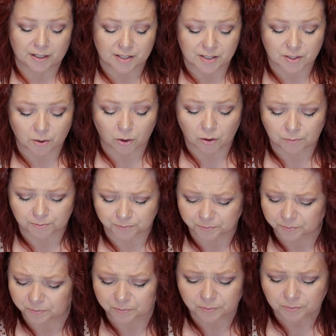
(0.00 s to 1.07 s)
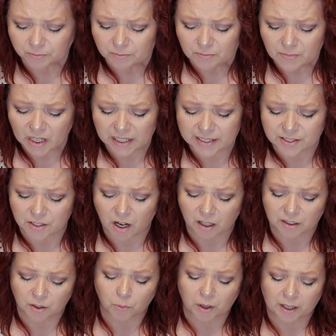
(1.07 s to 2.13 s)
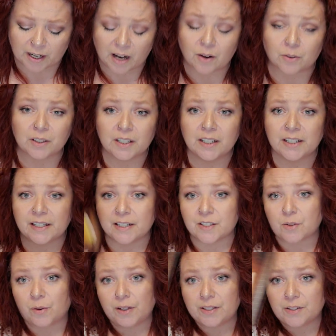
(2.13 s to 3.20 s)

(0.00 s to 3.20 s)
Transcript: and soul, it's not going to work out. It's going